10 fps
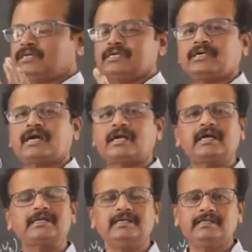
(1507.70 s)

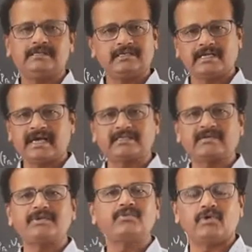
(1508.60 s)
conducting
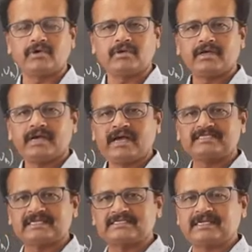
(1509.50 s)
diathermic wall. As a
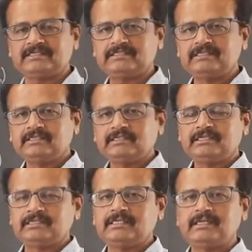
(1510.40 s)
result,
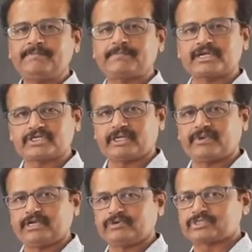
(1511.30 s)
the pressure
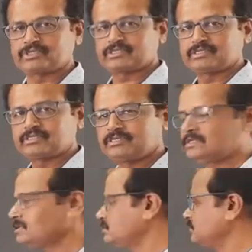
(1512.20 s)
values
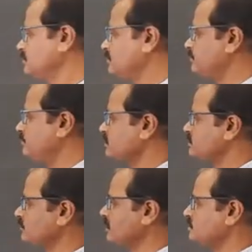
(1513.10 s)
of
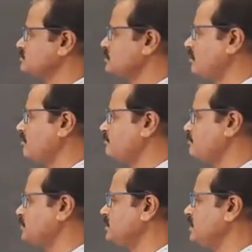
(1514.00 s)

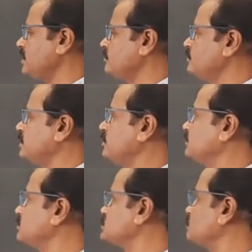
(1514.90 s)
PA and VA
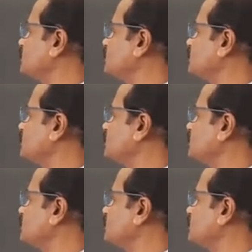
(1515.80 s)
with respect